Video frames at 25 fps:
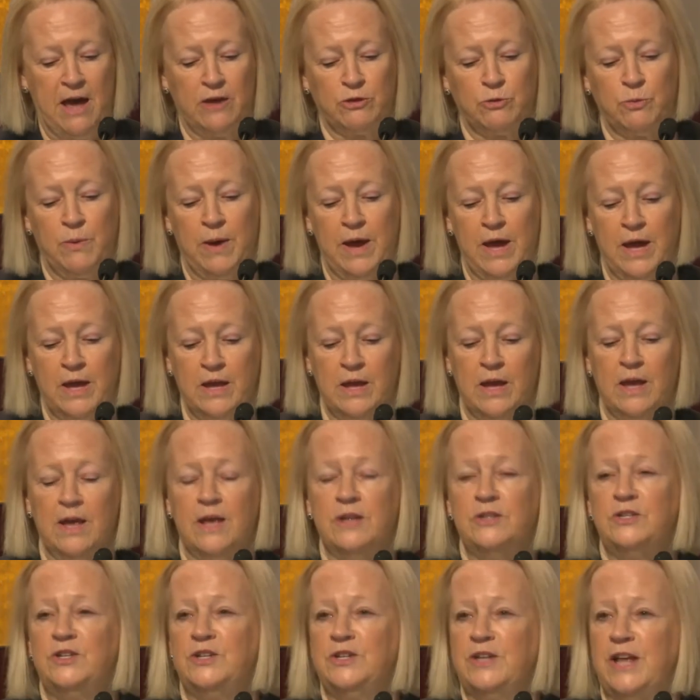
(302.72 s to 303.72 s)

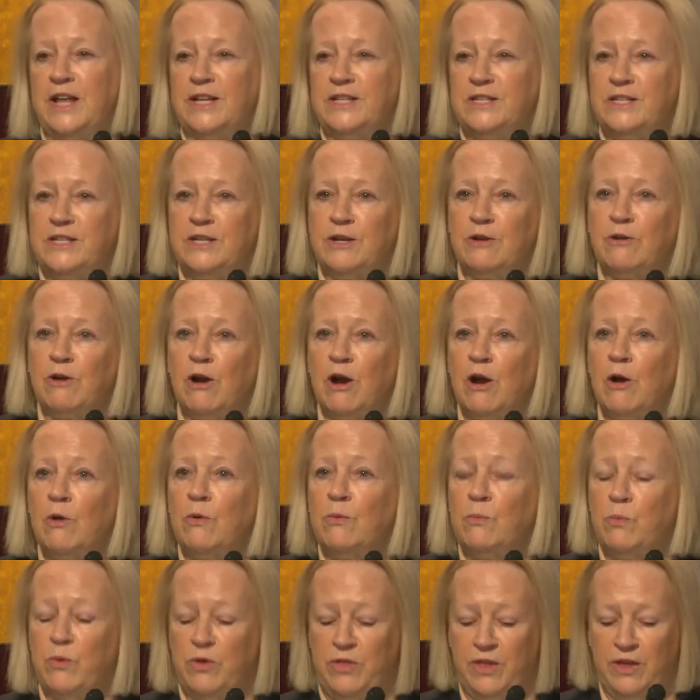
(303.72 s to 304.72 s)
pathway to net
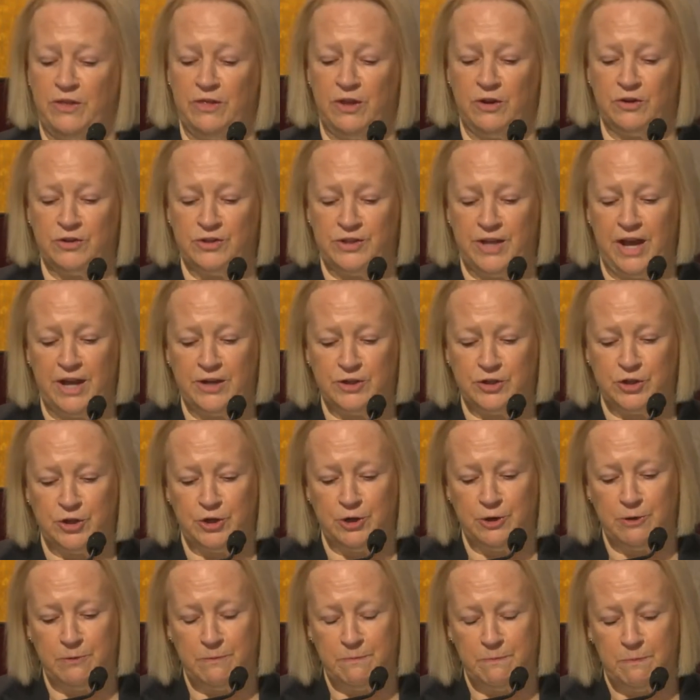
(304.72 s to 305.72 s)
zero within their
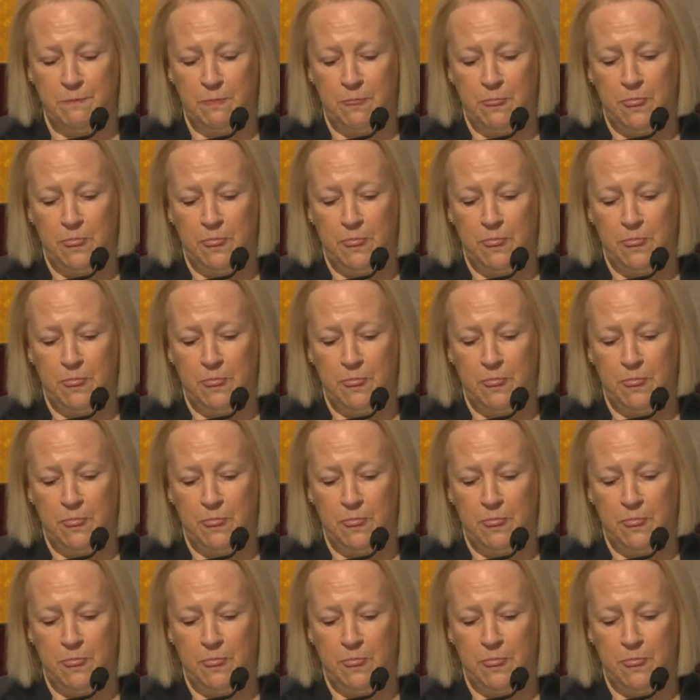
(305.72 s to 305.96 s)
sector.